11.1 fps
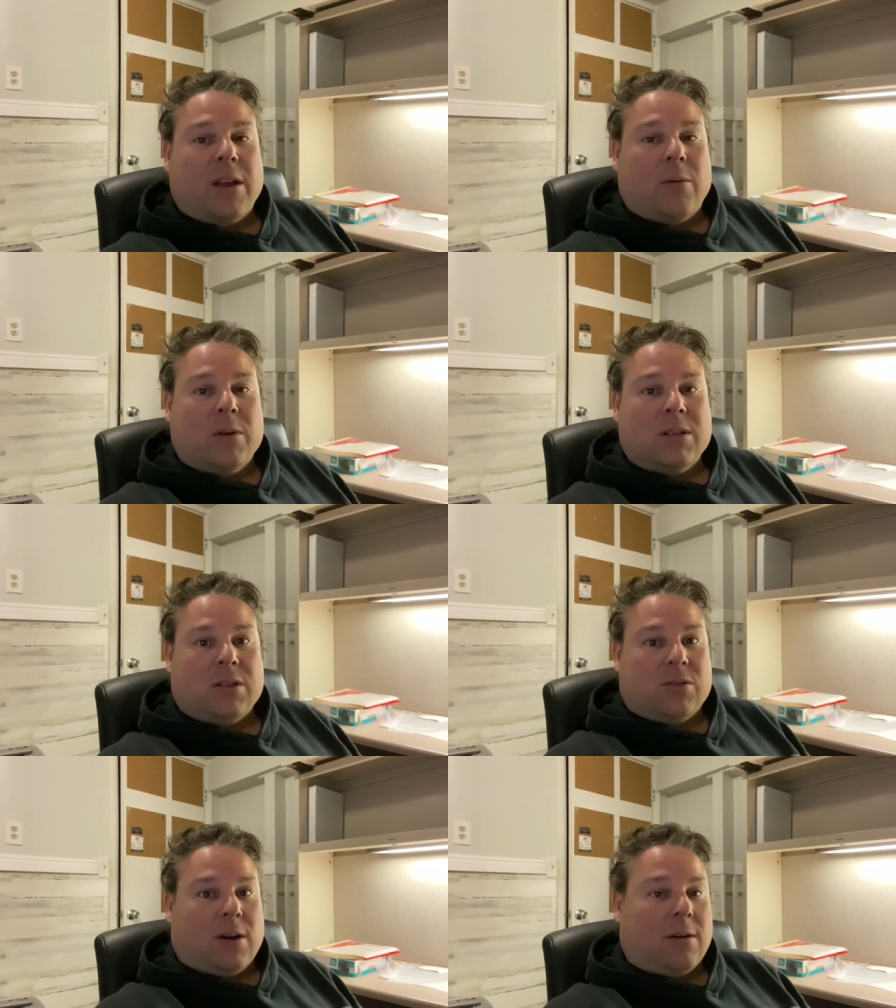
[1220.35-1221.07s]
that
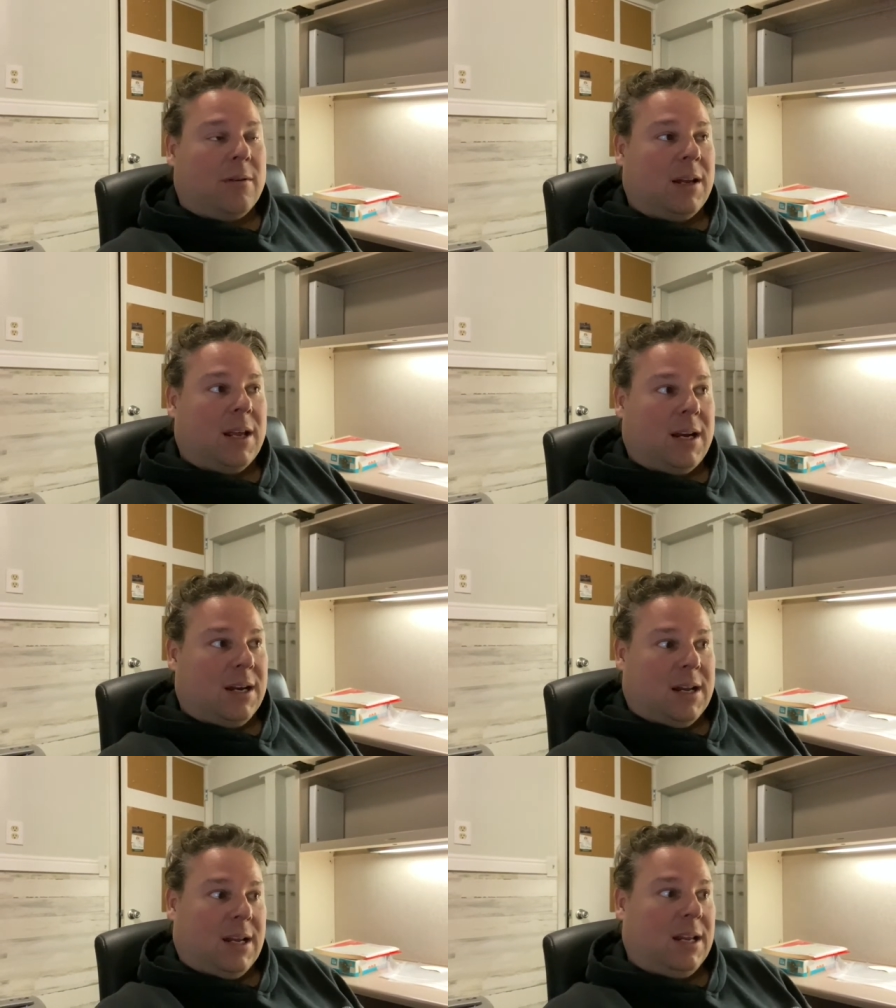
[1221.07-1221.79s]
wasn't truck
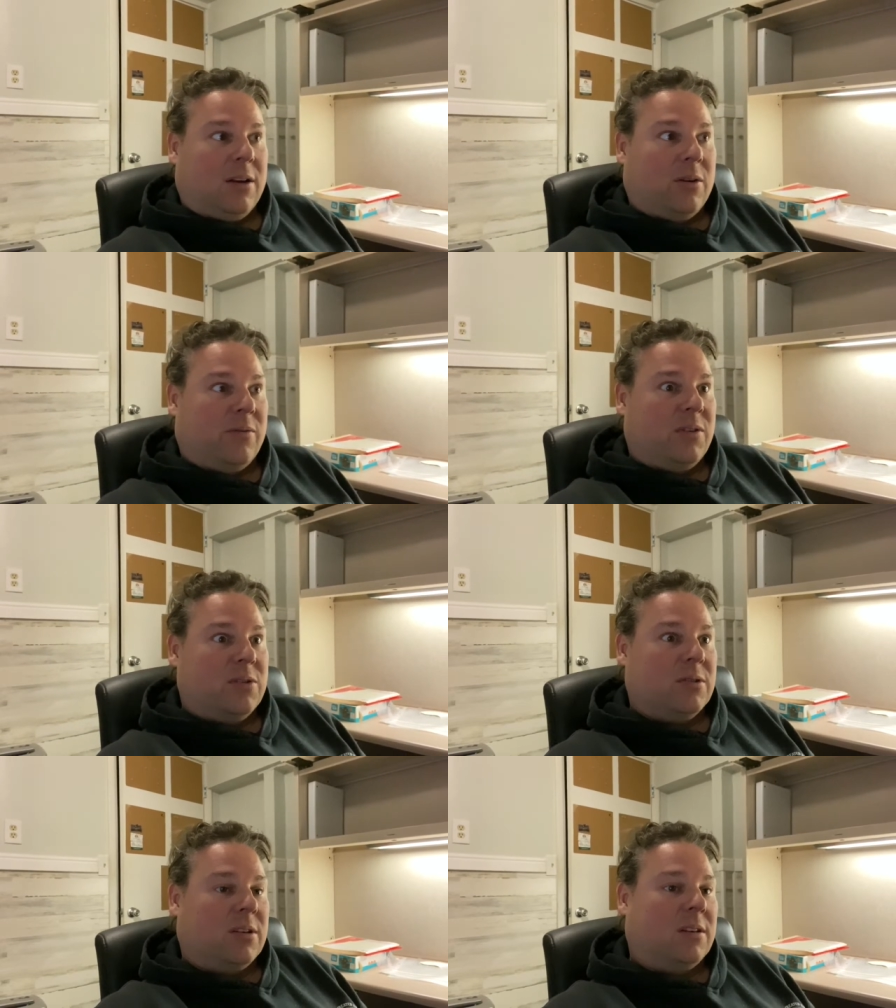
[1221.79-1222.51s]
related, I get no
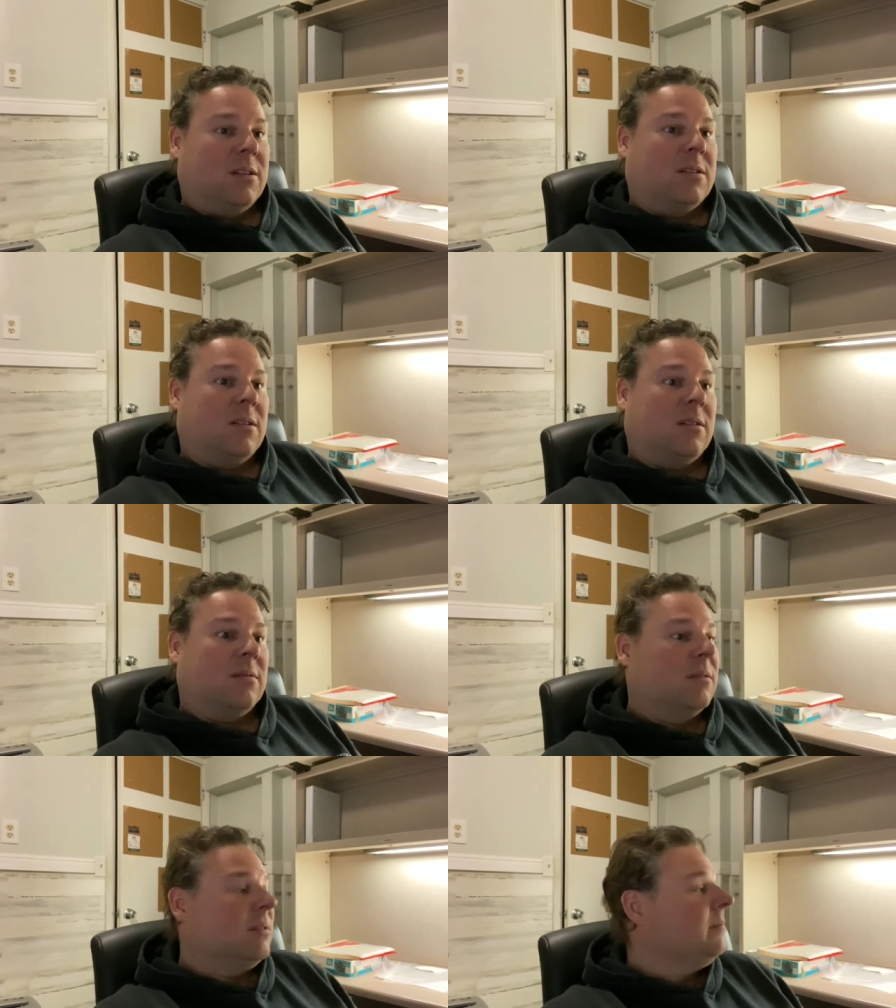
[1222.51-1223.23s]
views on it. So,